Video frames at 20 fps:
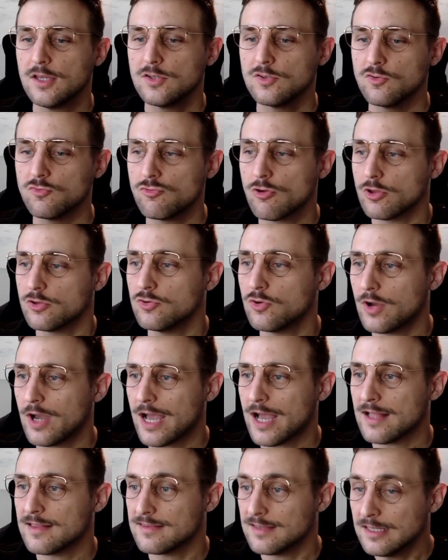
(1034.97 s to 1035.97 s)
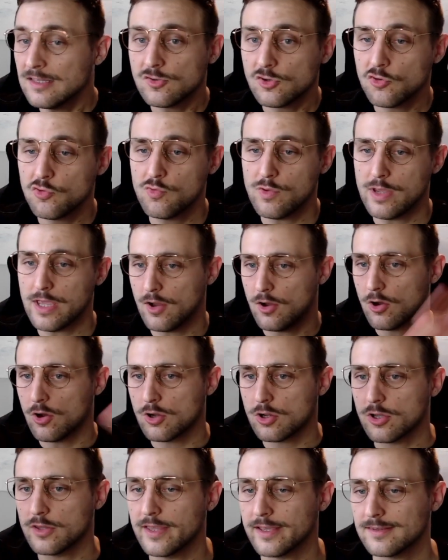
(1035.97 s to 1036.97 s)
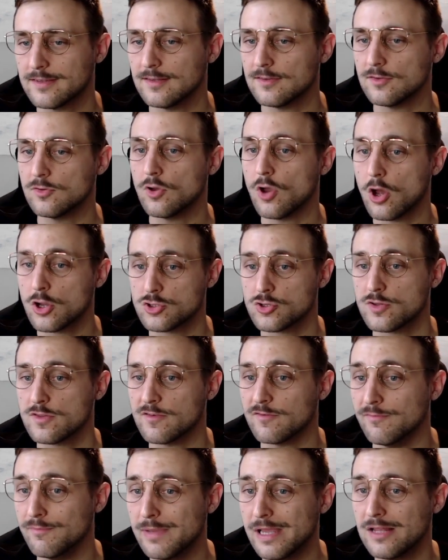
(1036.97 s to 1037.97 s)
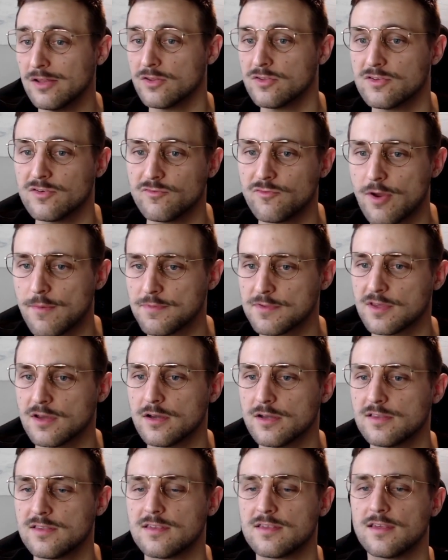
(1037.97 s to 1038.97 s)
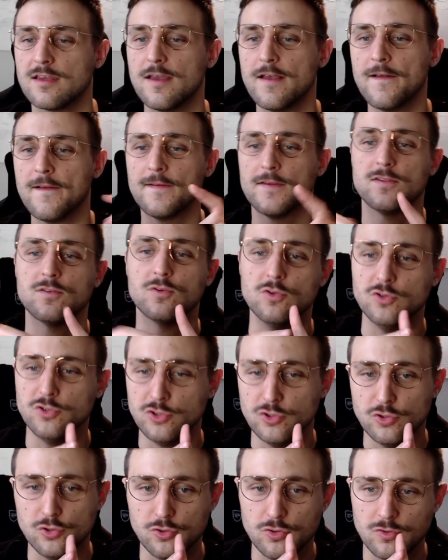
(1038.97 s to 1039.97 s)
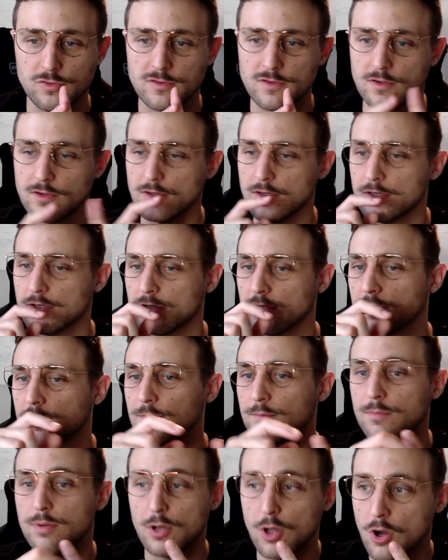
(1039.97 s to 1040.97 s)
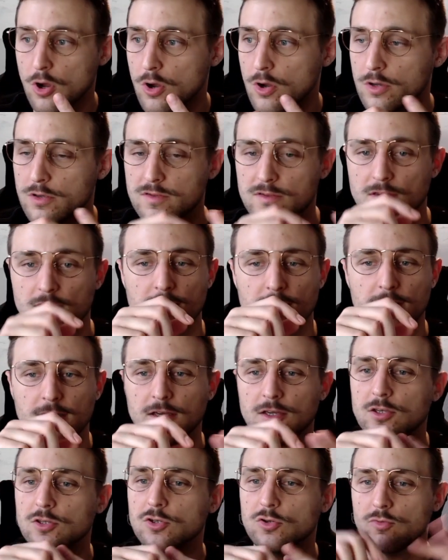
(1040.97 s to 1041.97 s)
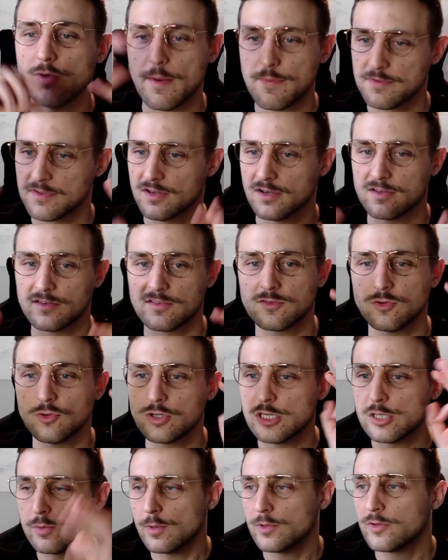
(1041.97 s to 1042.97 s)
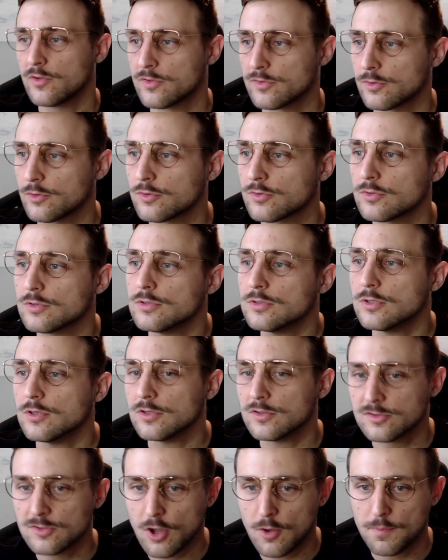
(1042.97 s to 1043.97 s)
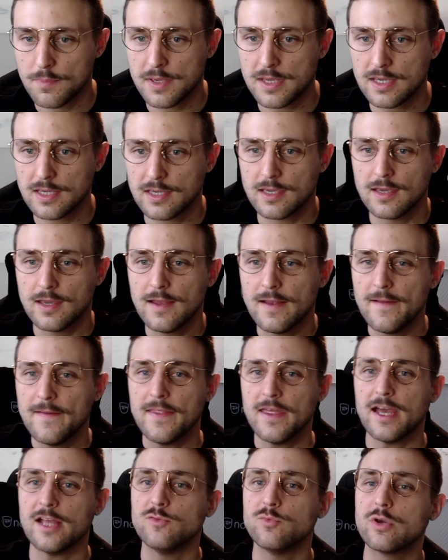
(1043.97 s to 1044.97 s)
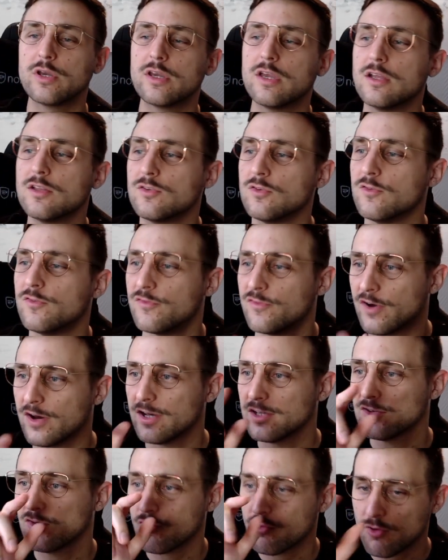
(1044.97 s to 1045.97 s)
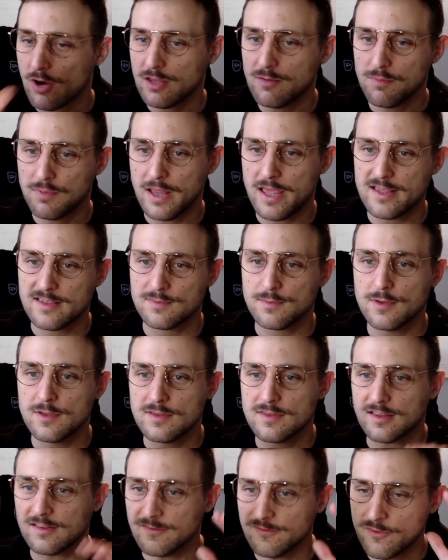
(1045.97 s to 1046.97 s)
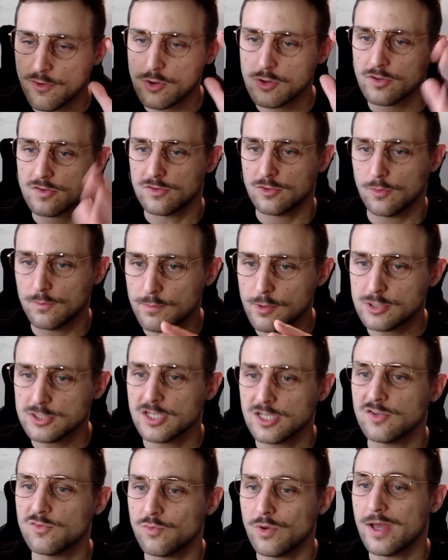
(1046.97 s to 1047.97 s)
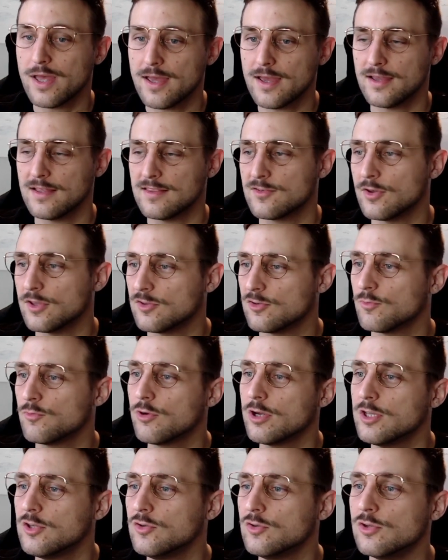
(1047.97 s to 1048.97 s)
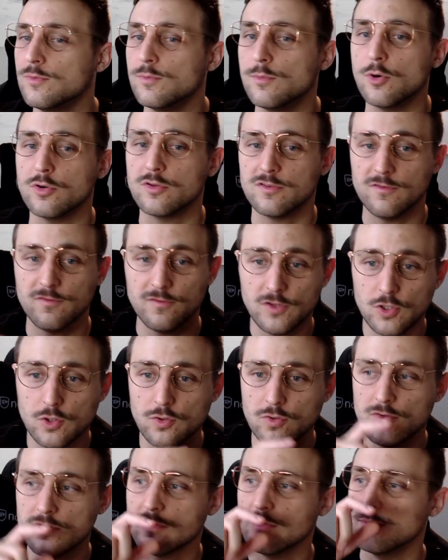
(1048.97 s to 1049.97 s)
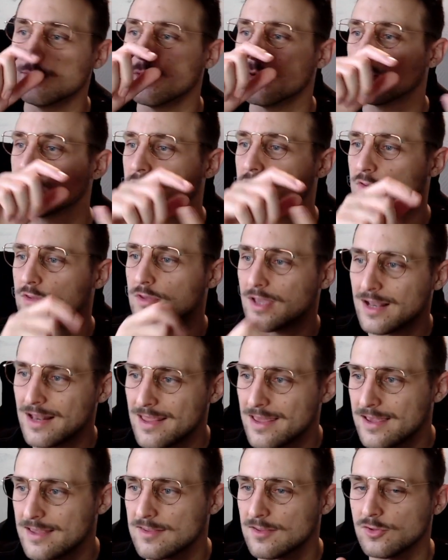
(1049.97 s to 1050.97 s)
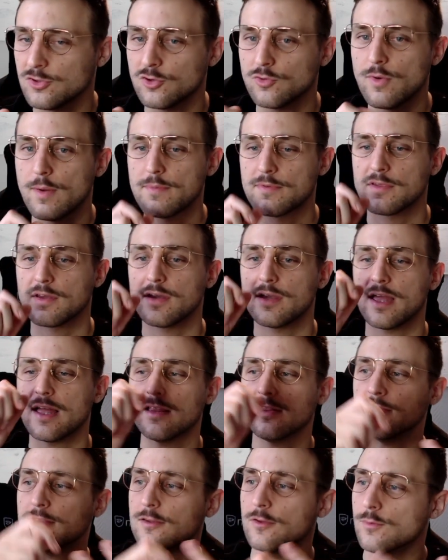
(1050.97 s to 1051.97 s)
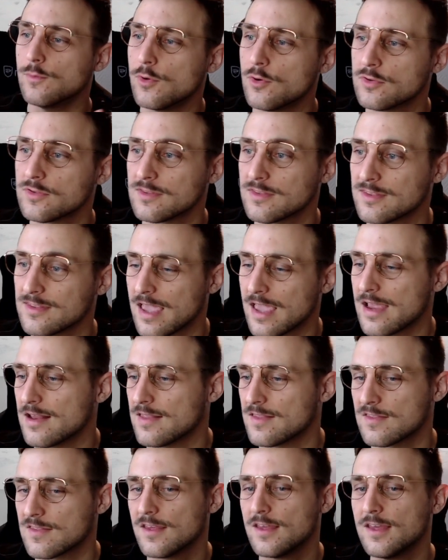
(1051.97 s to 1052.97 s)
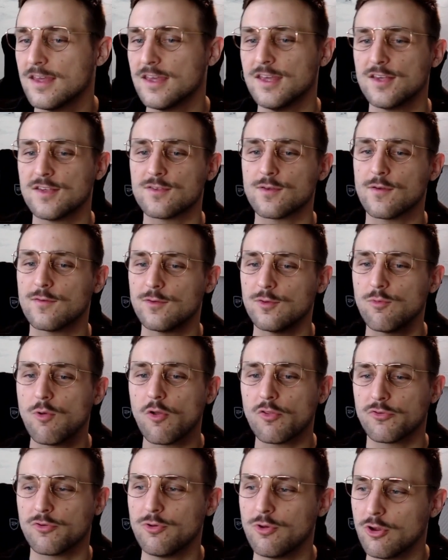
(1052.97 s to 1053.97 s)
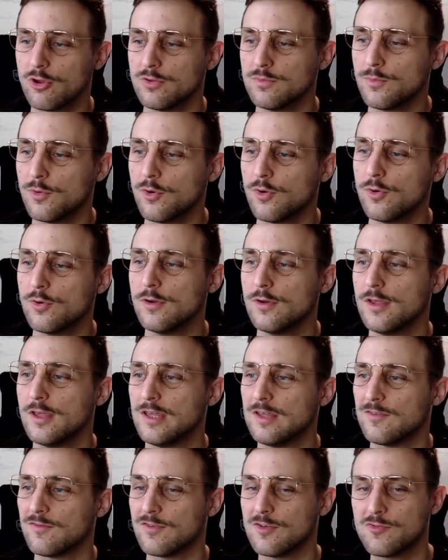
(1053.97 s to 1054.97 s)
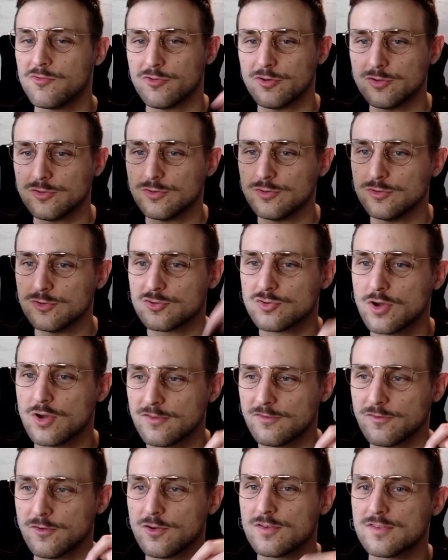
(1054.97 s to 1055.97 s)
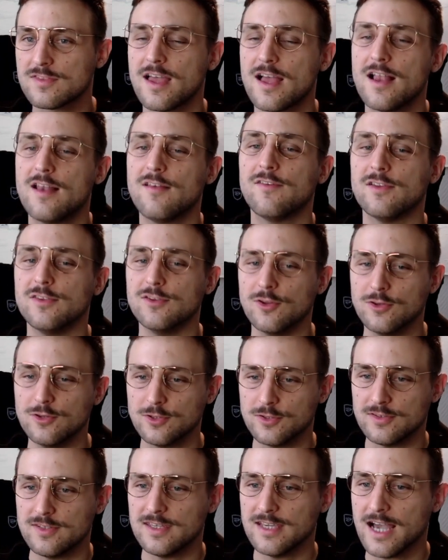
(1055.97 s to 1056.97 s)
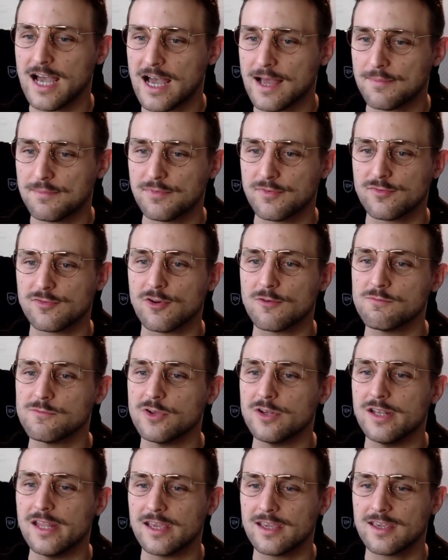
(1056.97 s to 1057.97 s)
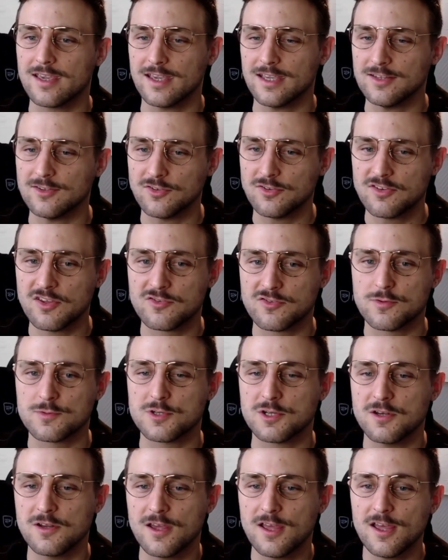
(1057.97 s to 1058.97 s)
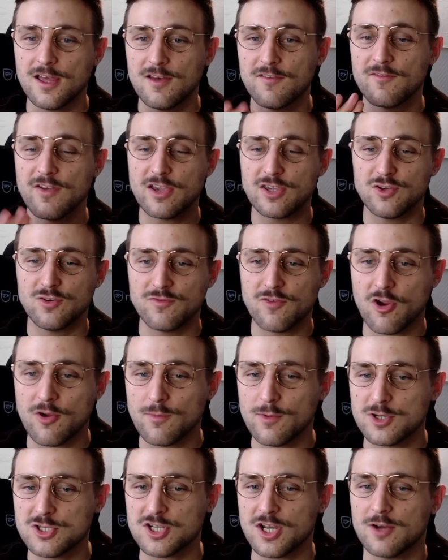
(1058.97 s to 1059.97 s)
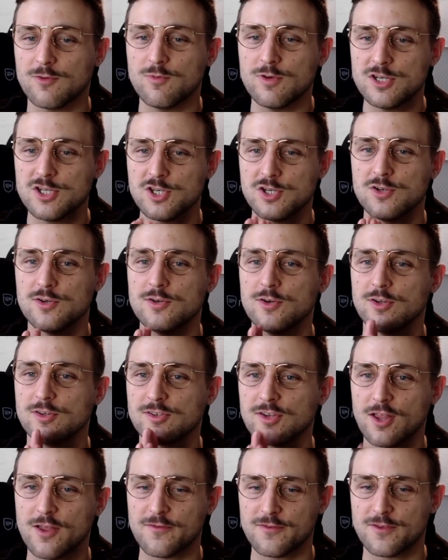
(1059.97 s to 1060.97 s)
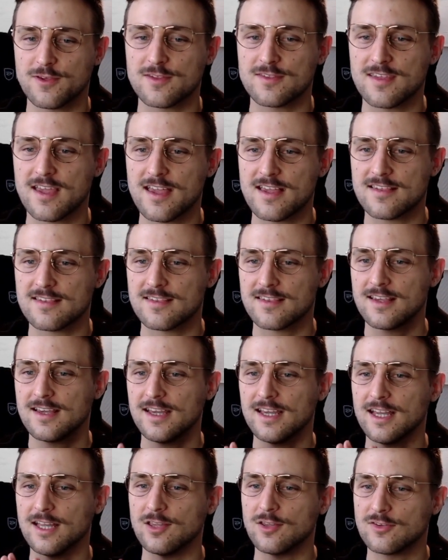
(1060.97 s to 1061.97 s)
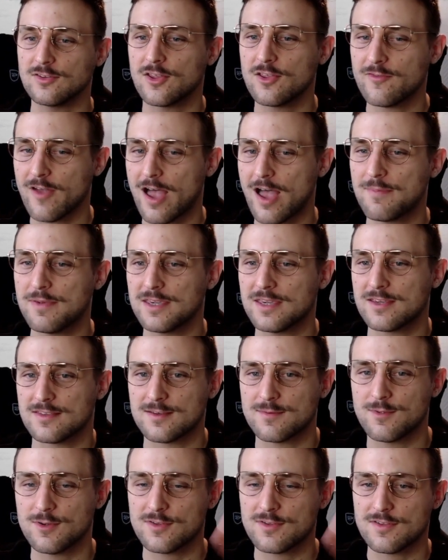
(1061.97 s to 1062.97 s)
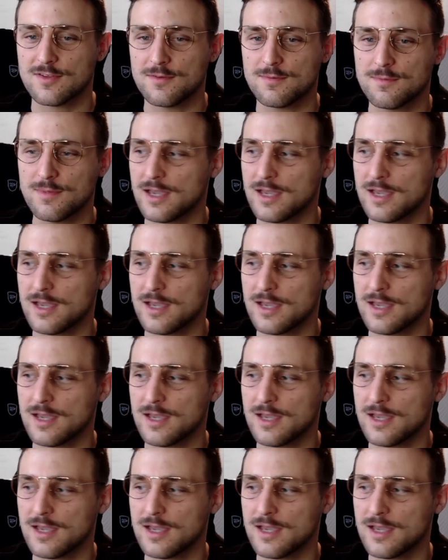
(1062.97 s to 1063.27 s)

to run your ads into. We are connected to hundreds of millions of websites. So news, uh, blogs, you know, websites talking about a certain uh, topic and we're going to find the right placements and focus your budget where it's going to bring you the most views, the most clicks on your website and the most sales. So if you want to learn more, feel free to try for yourself and download the app from the link in the description. Thank you very much. I wish you a ton of success and a ton of happy customers.